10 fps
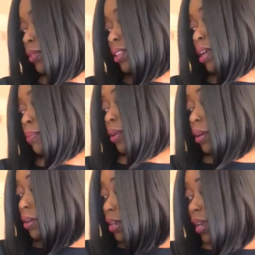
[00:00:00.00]

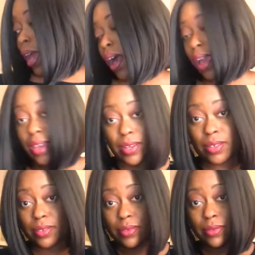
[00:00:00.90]
Number 9,
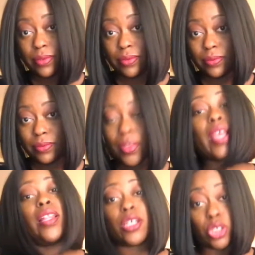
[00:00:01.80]

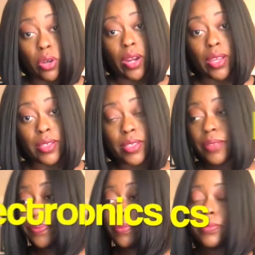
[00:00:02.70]
electronics.
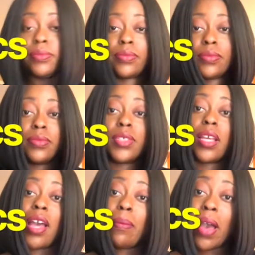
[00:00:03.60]

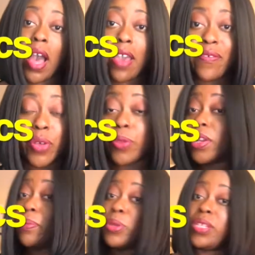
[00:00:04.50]
Got my iPhone
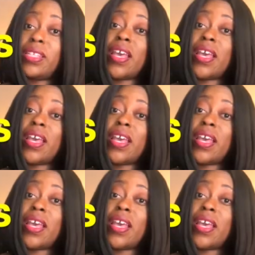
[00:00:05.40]
that I'm using